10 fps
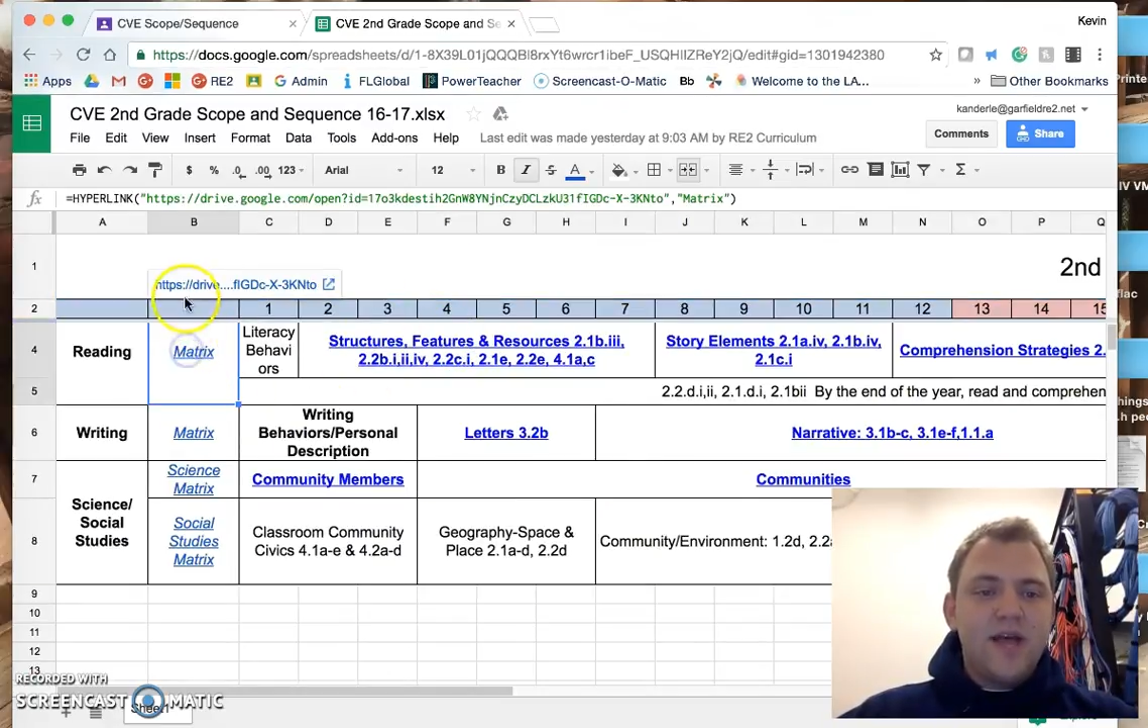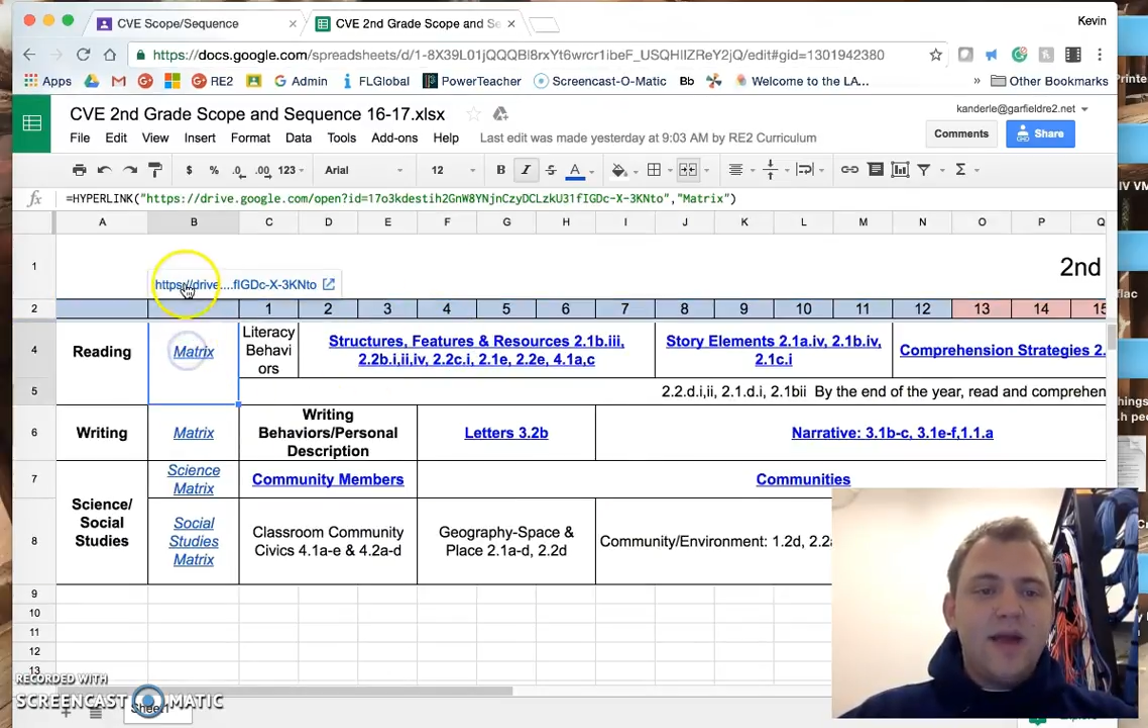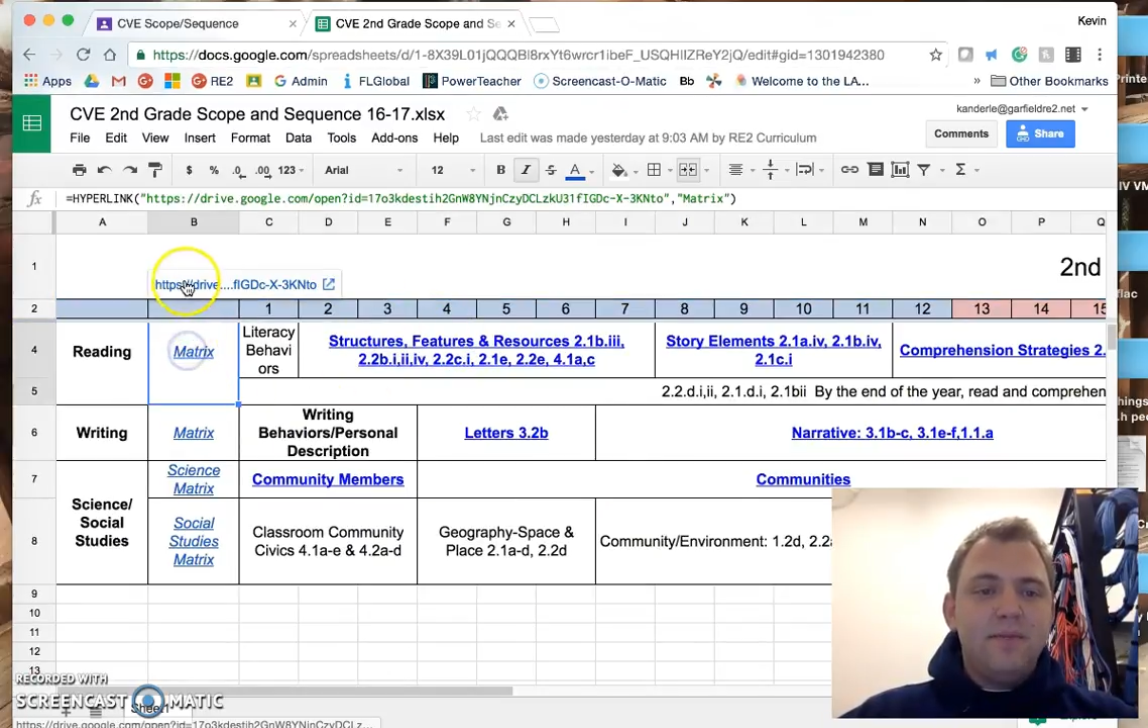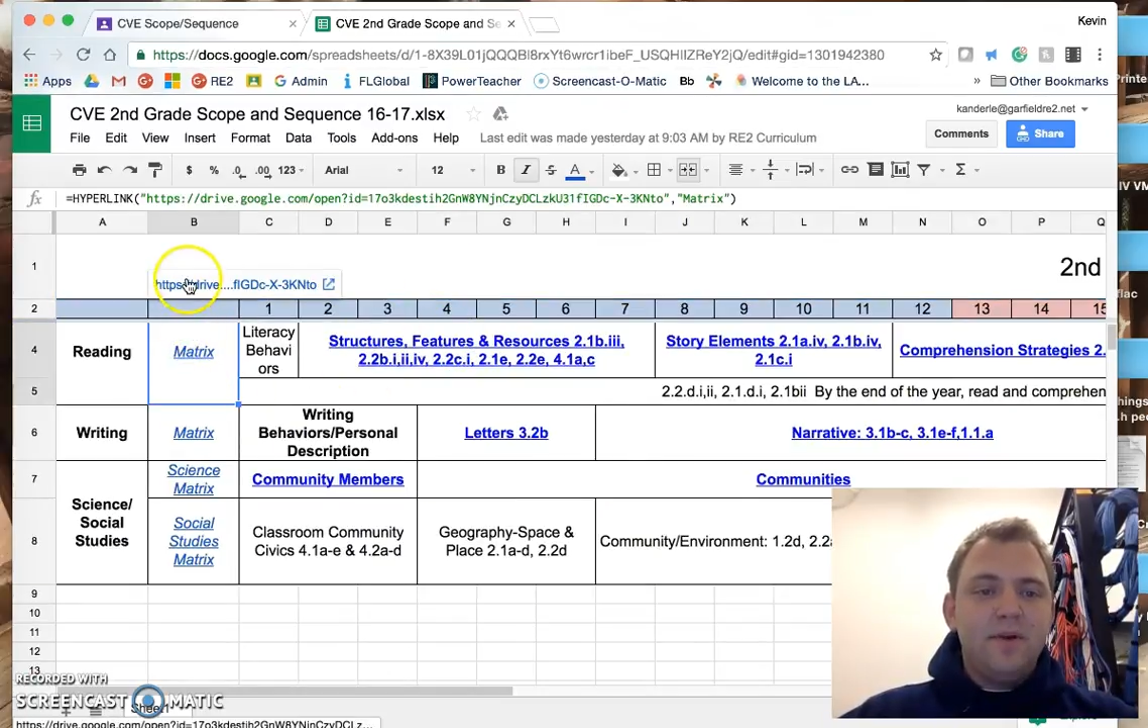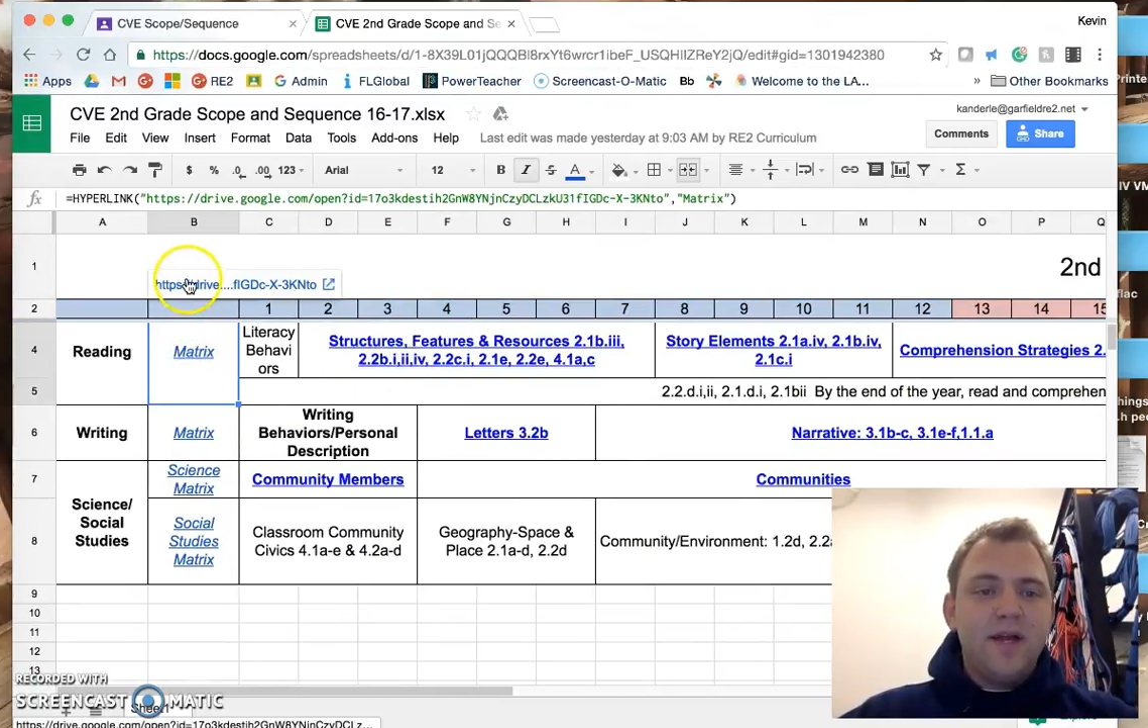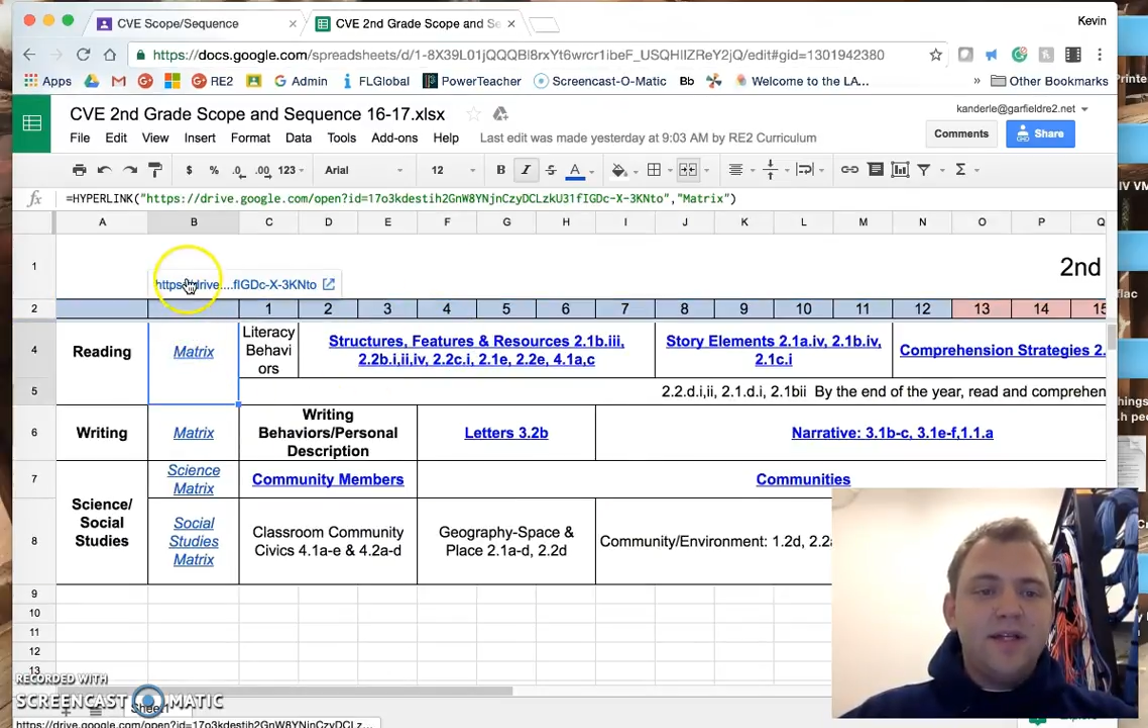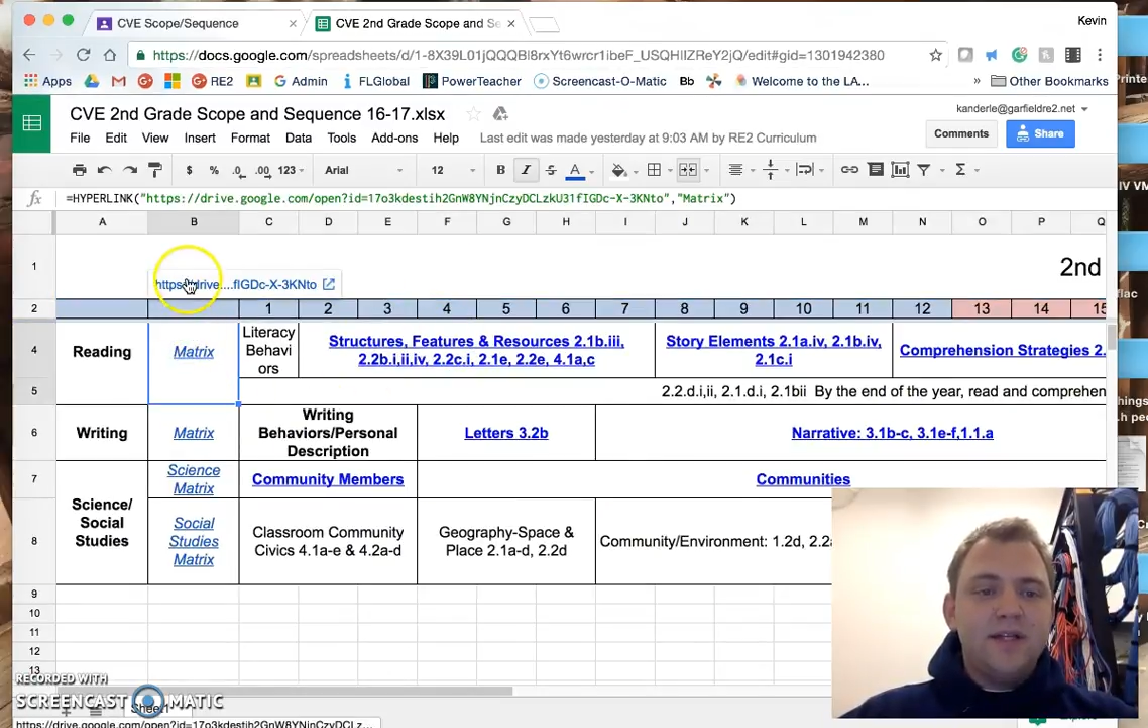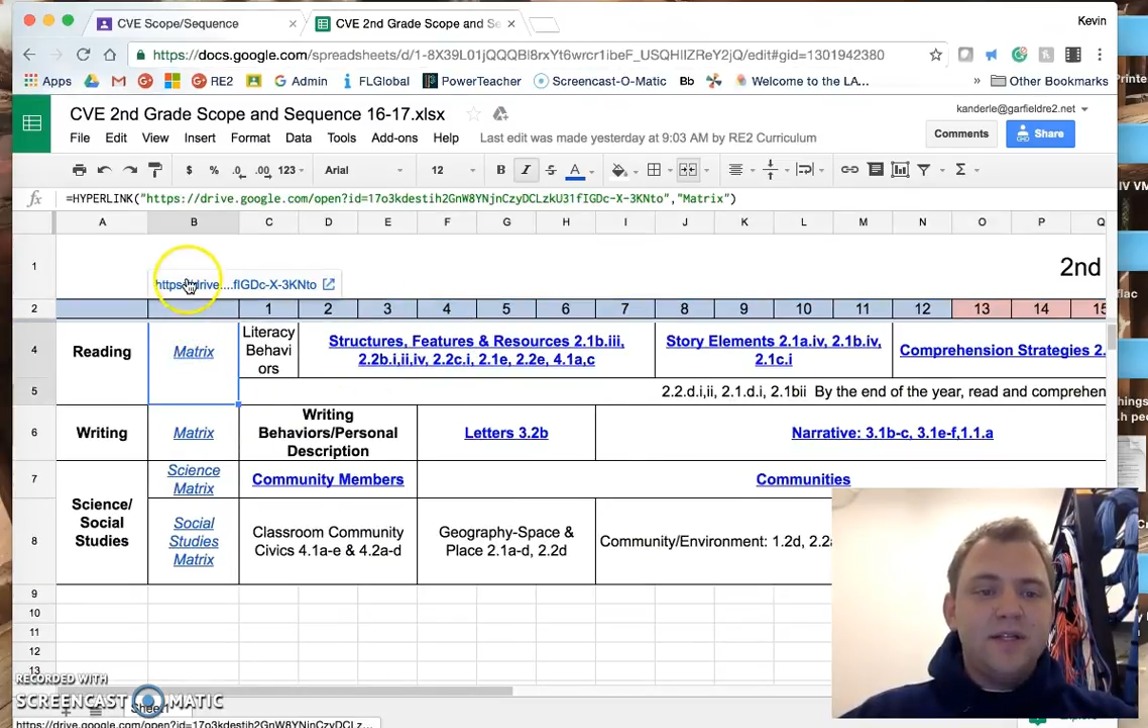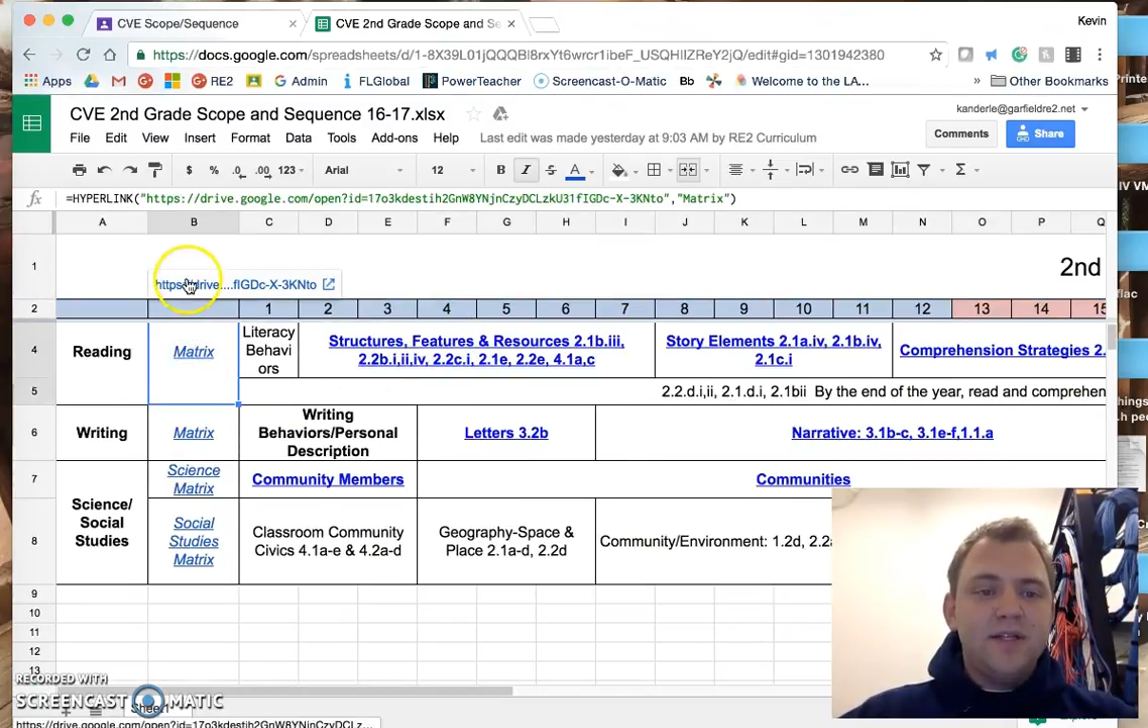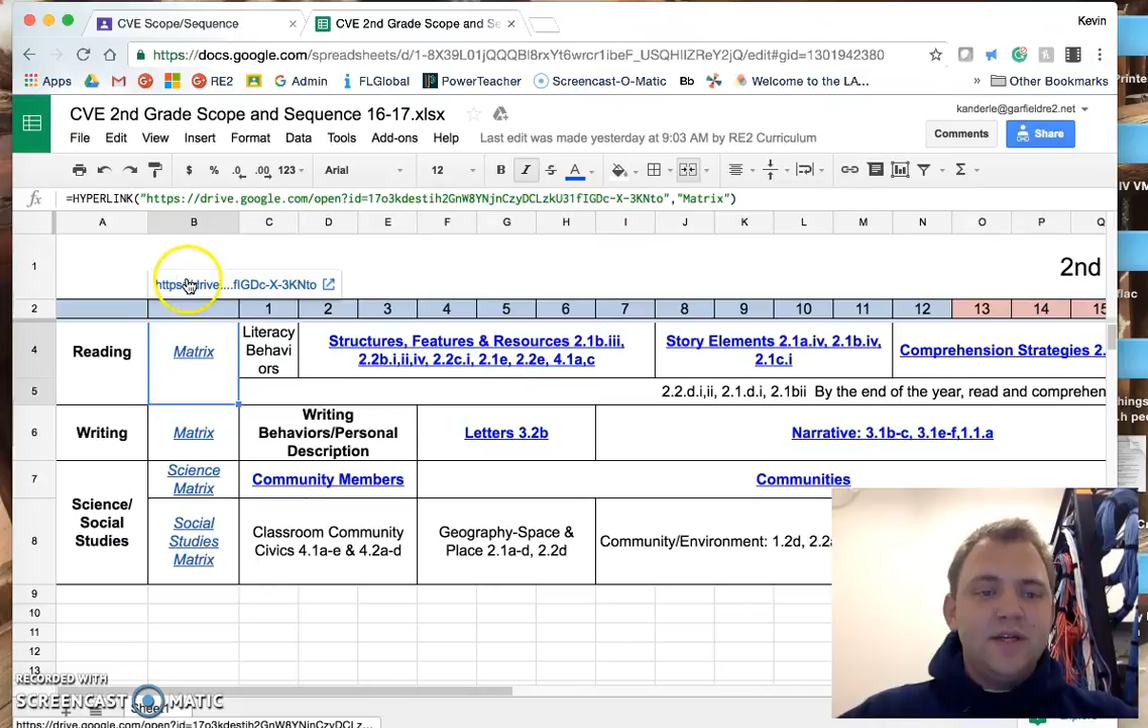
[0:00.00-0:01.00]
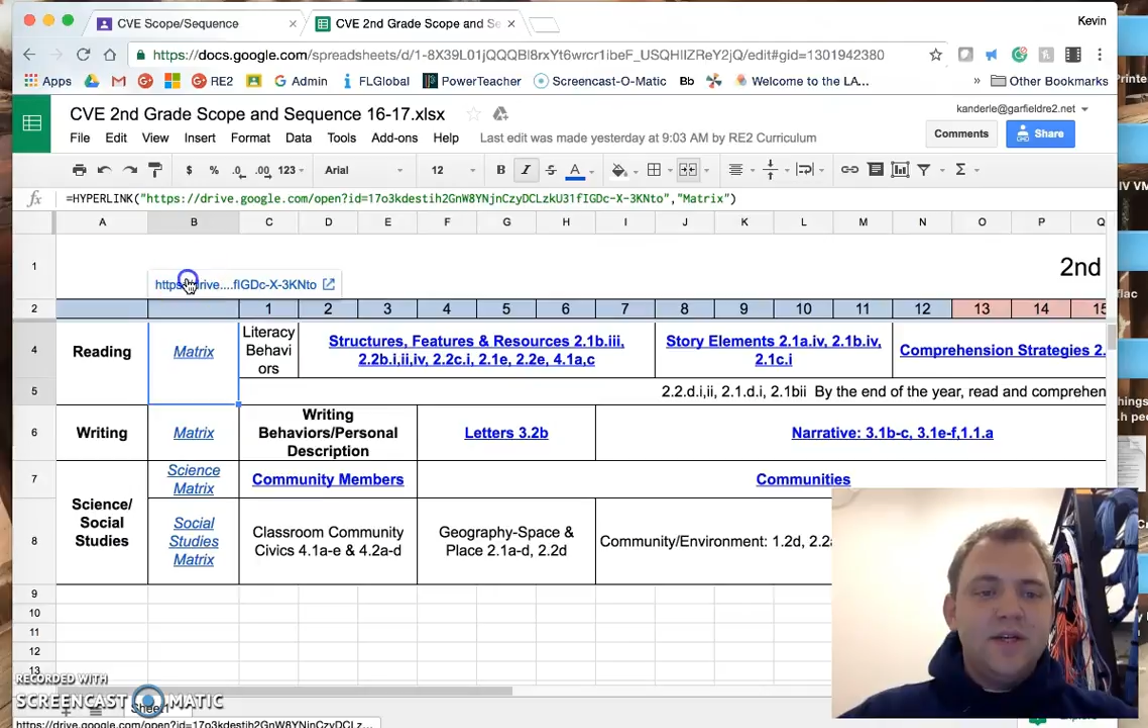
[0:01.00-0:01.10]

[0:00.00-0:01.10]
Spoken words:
hyperlinked